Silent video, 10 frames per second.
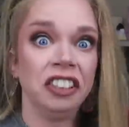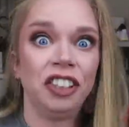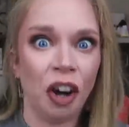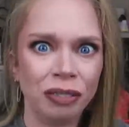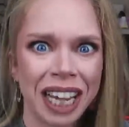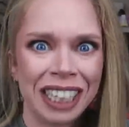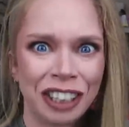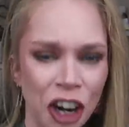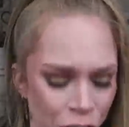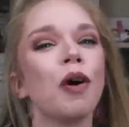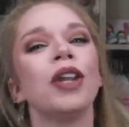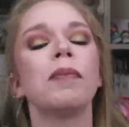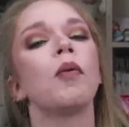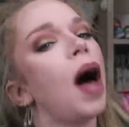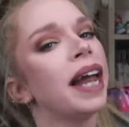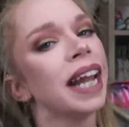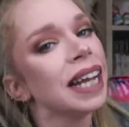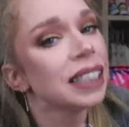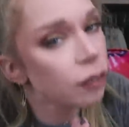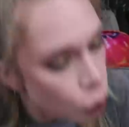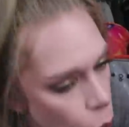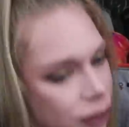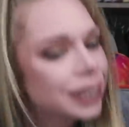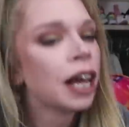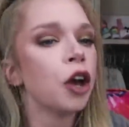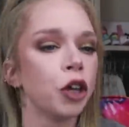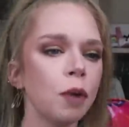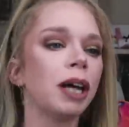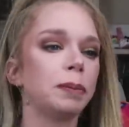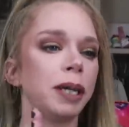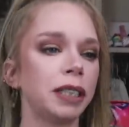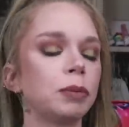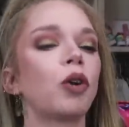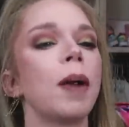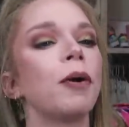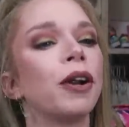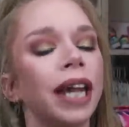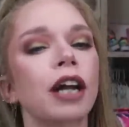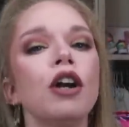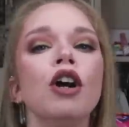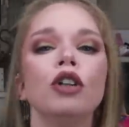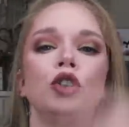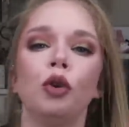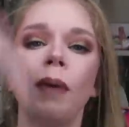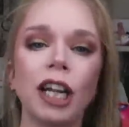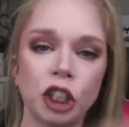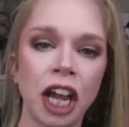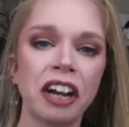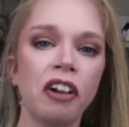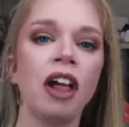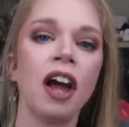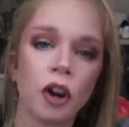don't enter. Rule number one is, of course, you must be a subscriber here to my channel,